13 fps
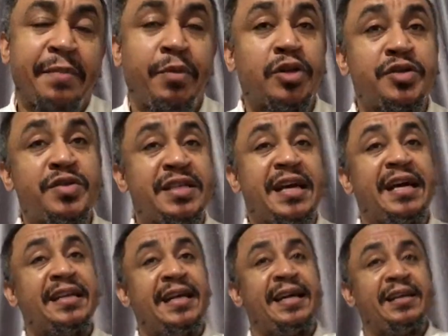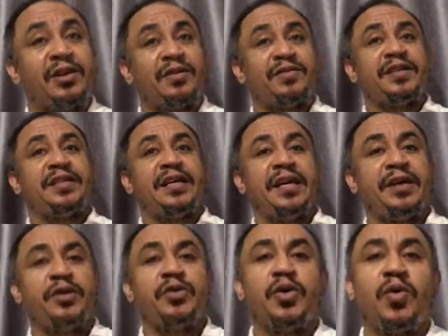But you see, at the end of the day,
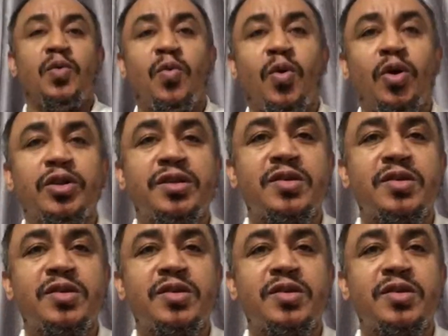you don't want